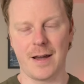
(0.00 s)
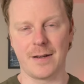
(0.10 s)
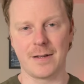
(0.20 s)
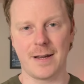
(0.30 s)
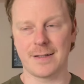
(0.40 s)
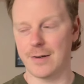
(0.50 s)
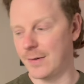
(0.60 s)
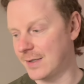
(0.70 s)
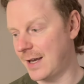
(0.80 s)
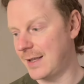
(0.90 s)
And as I
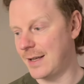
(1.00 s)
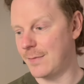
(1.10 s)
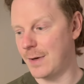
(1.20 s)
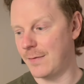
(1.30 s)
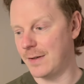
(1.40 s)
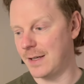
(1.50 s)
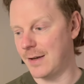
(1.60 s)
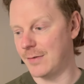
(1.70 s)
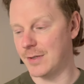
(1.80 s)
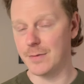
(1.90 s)
always say at the end of my
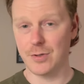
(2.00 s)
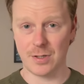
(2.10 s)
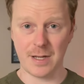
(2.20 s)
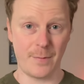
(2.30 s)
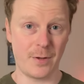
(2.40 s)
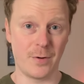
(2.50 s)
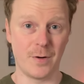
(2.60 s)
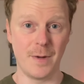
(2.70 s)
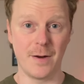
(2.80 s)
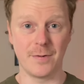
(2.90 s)
videos, just like with
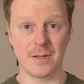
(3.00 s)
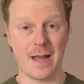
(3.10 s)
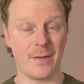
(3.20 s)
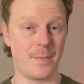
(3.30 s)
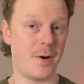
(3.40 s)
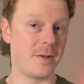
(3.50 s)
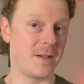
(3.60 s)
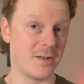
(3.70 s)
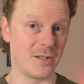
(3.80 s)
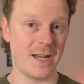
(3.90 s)
hormones, now the body
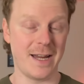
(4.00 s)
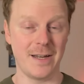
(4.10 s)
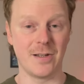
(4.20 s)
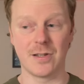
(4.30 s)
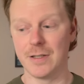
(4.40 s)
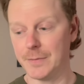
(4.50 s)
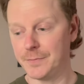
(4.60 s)
can change.